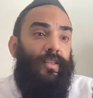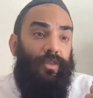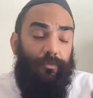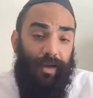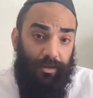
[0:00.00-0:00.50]

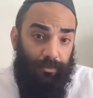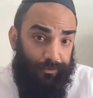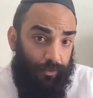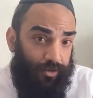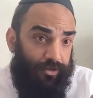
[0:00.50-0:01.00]
there are many
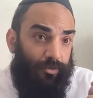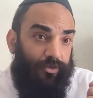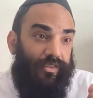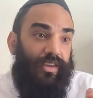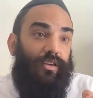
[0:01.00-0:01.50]
Meforshim who
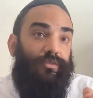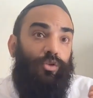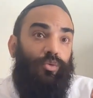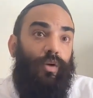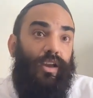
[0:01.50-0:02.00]
say that if
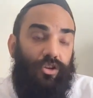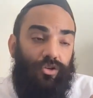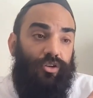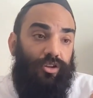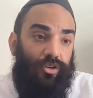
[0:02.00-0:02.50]
you write
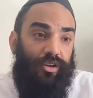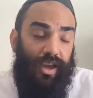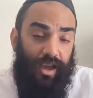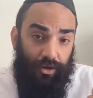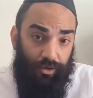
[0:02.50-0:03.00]
Yud, Yud
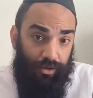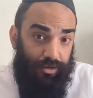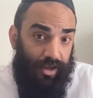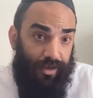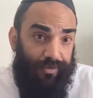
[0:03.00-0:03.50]
kev or
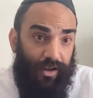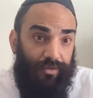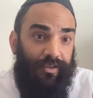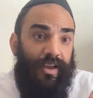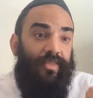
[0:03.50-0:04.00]
Yud K Vav,